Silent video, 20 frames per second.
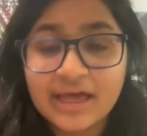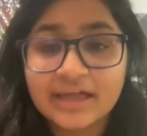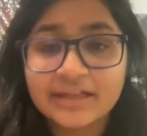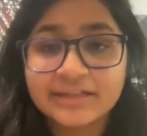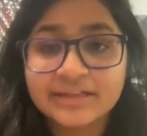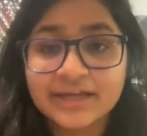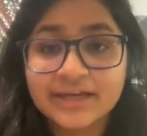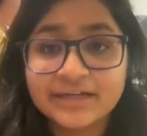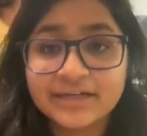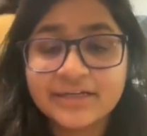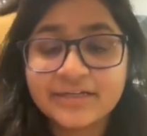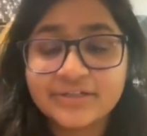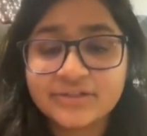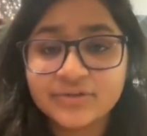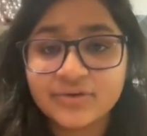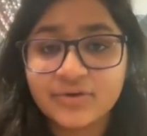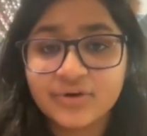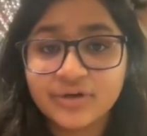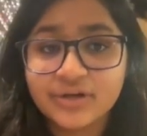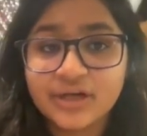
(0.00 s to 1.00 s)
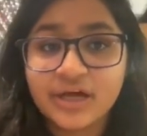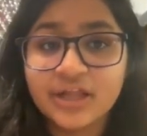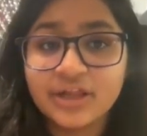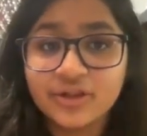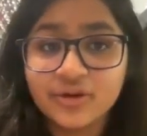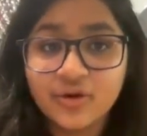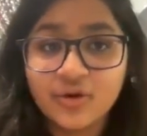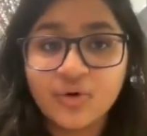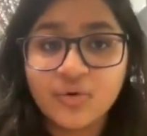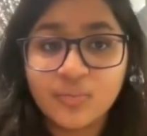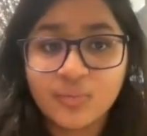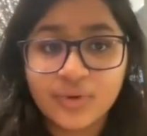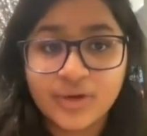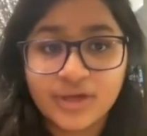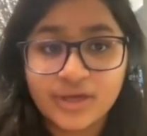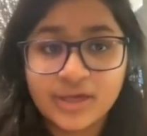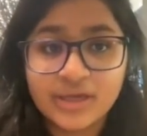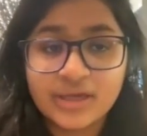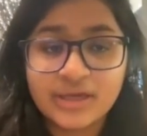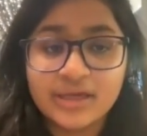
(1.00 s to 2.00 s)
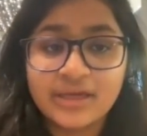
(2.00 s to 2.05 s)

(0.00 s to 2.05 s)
and that has gone a long way